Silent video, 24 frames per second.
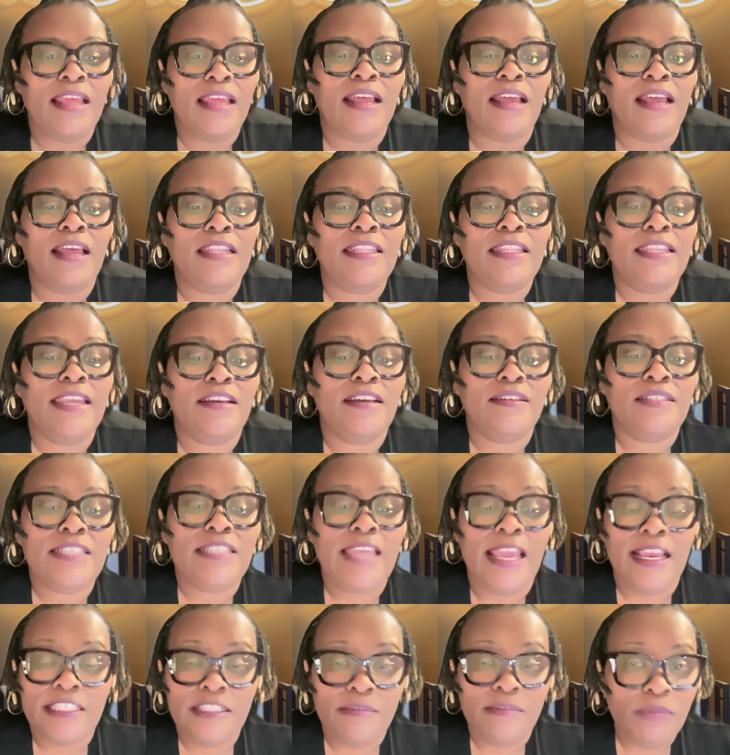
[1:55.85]
Now,
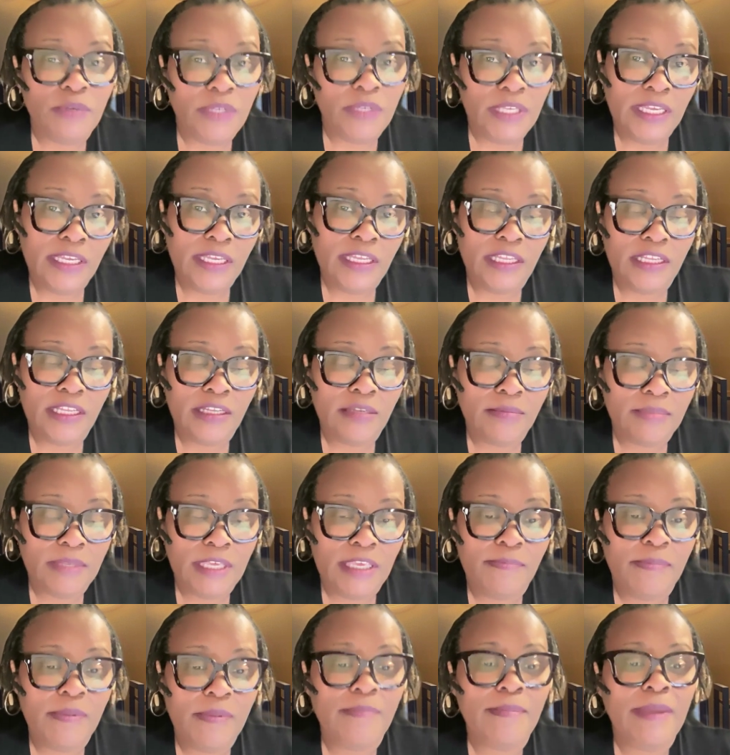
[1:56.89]
taxable income,
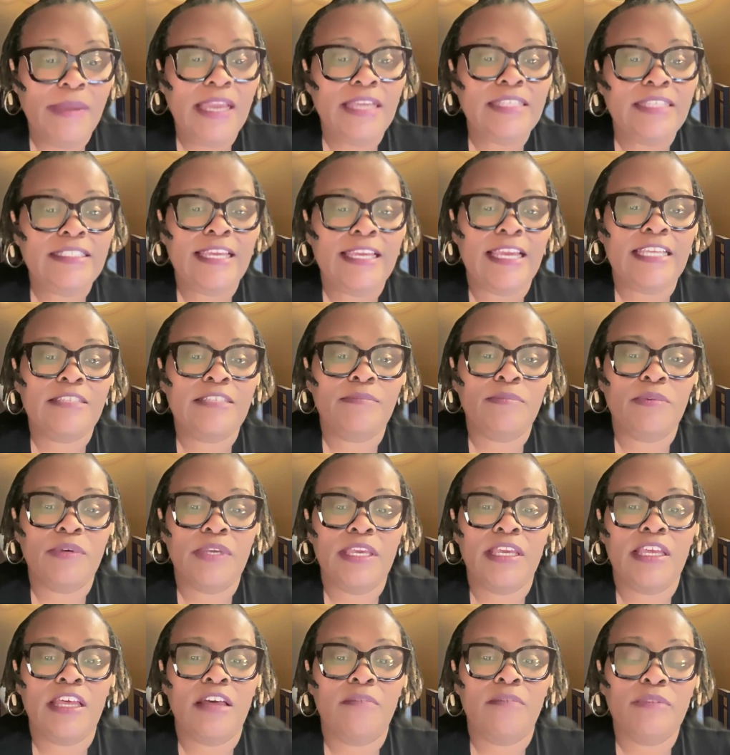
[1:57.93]
keep in mind, taxable
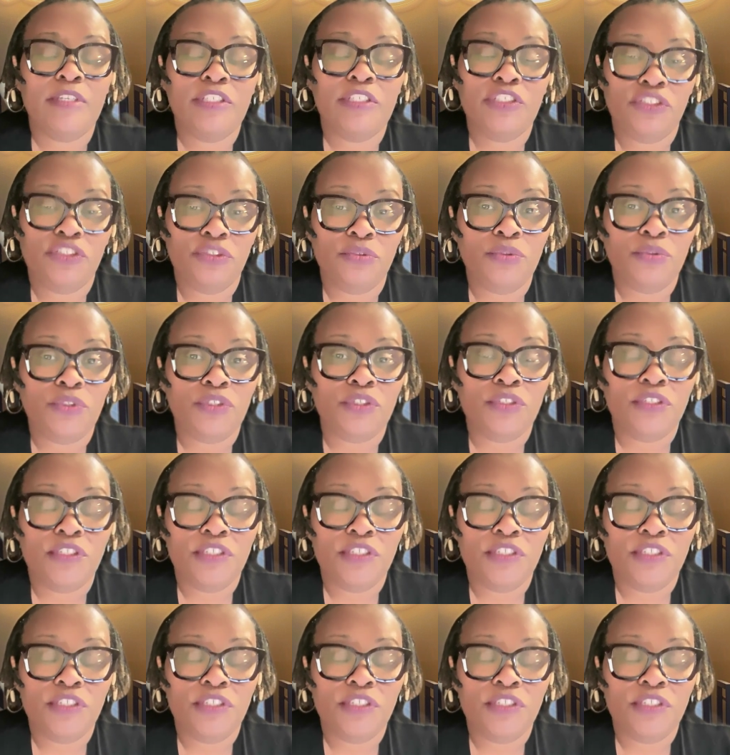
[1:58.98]
income is used to